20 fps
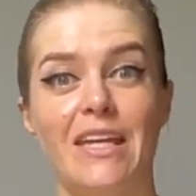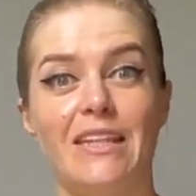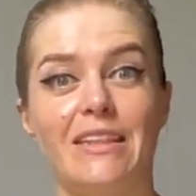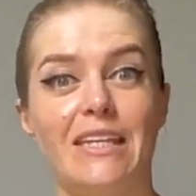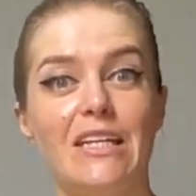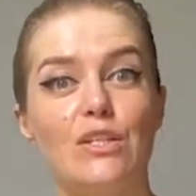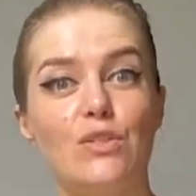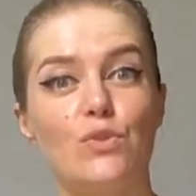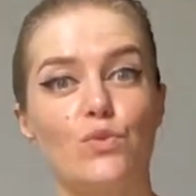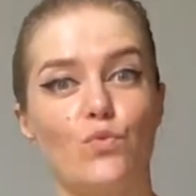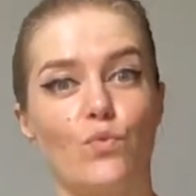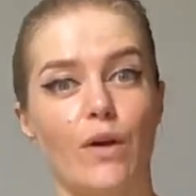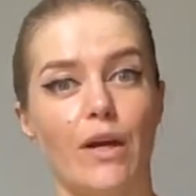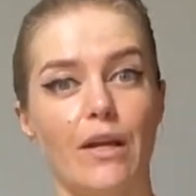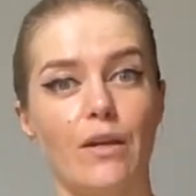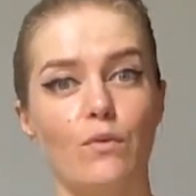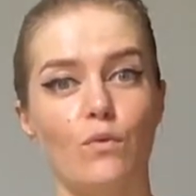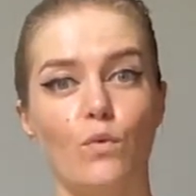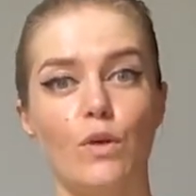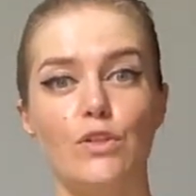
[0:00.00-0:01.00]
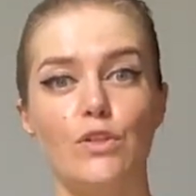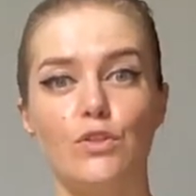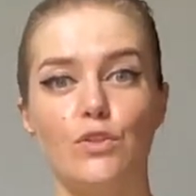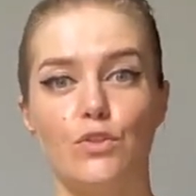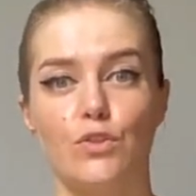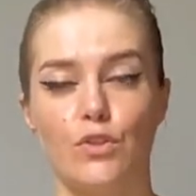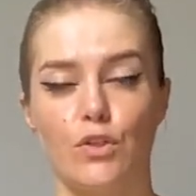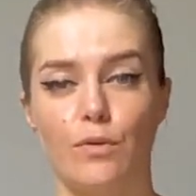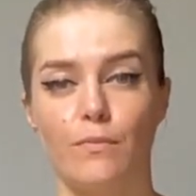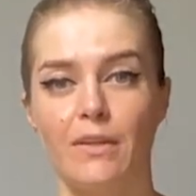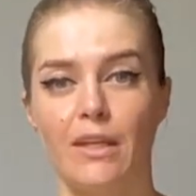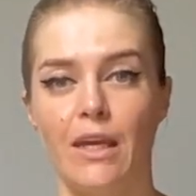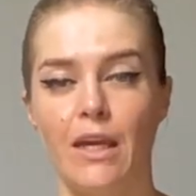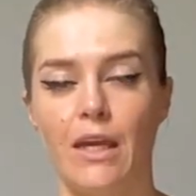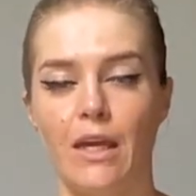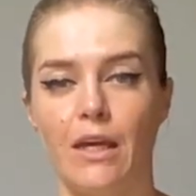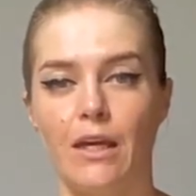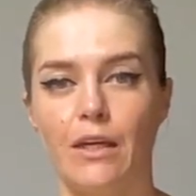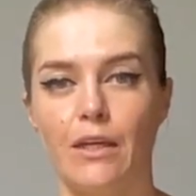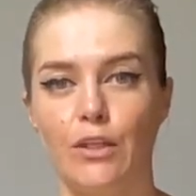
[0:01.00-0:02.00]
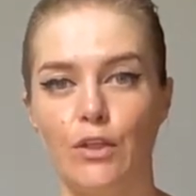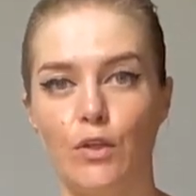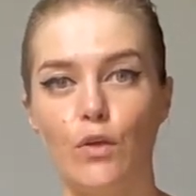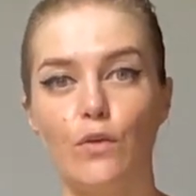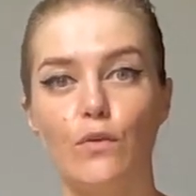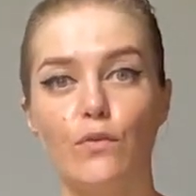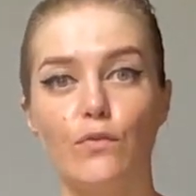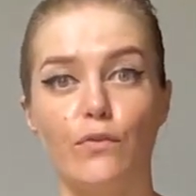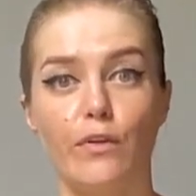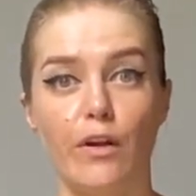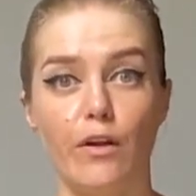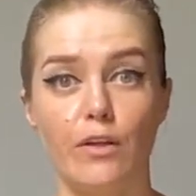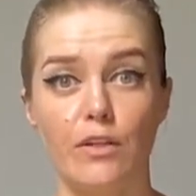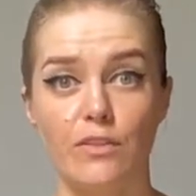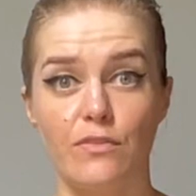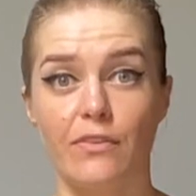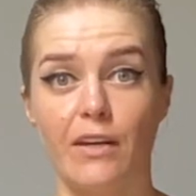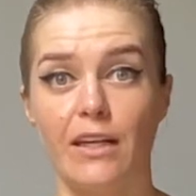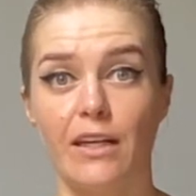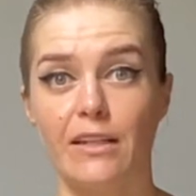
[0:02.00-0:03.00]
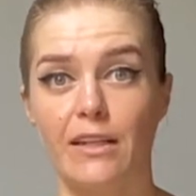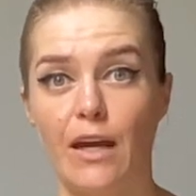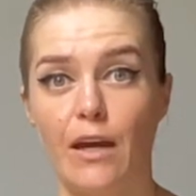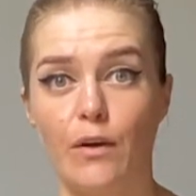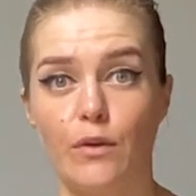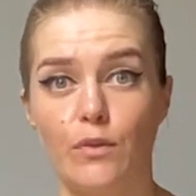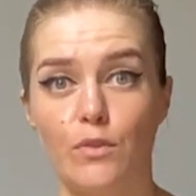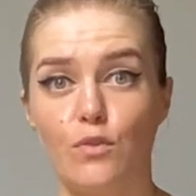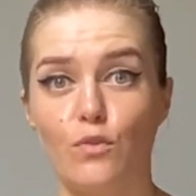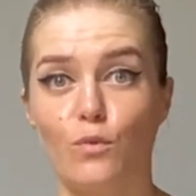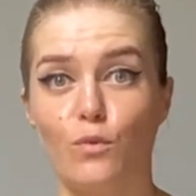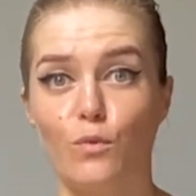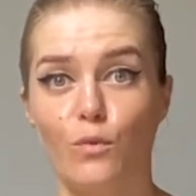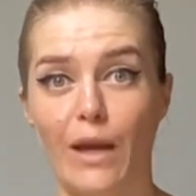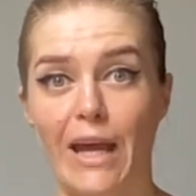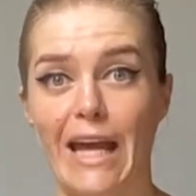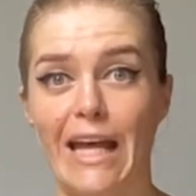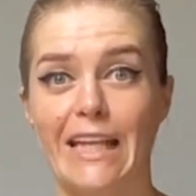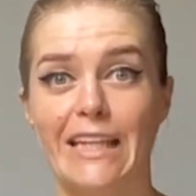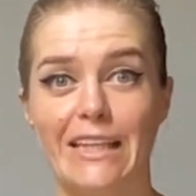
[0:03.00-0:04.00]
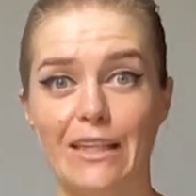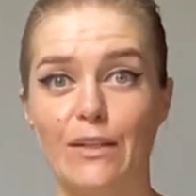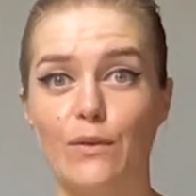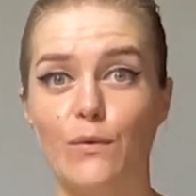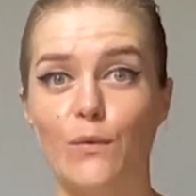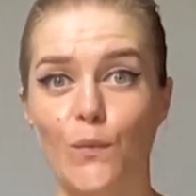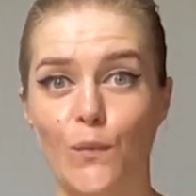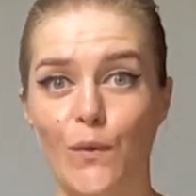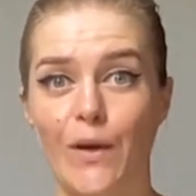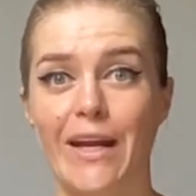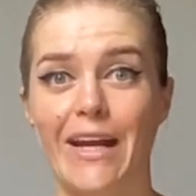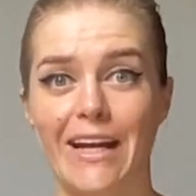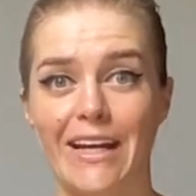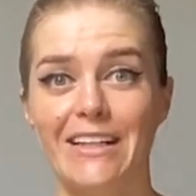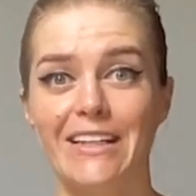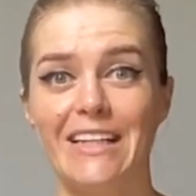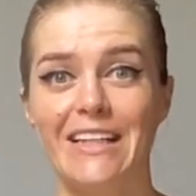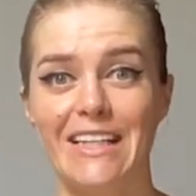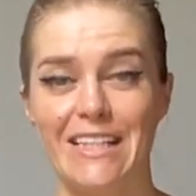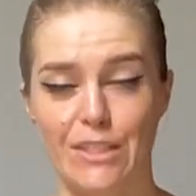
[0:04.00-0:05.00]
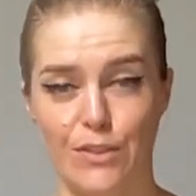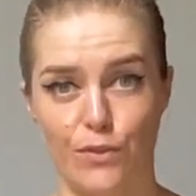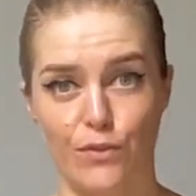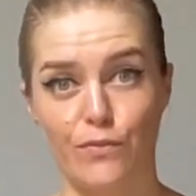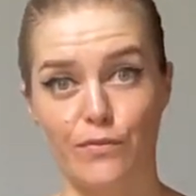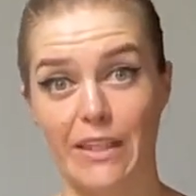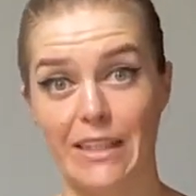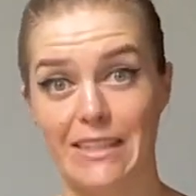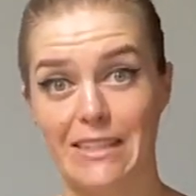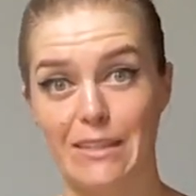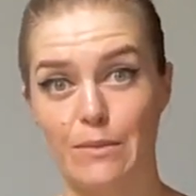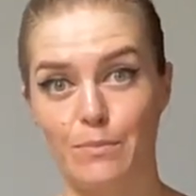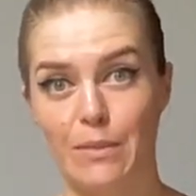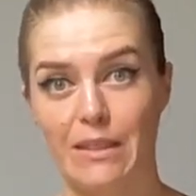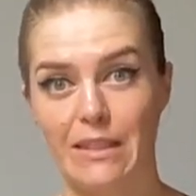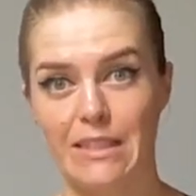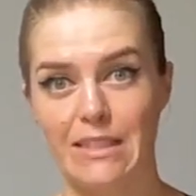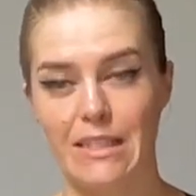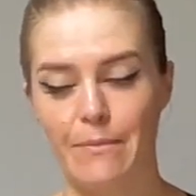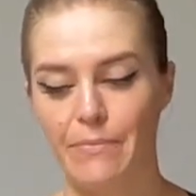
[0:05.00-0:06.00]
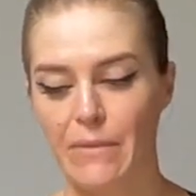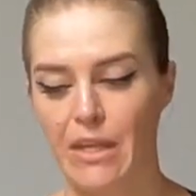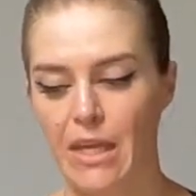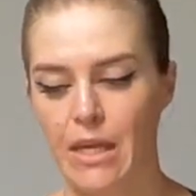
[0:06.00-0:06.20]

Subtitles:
That is why what you do, you first find out where is your flexibility.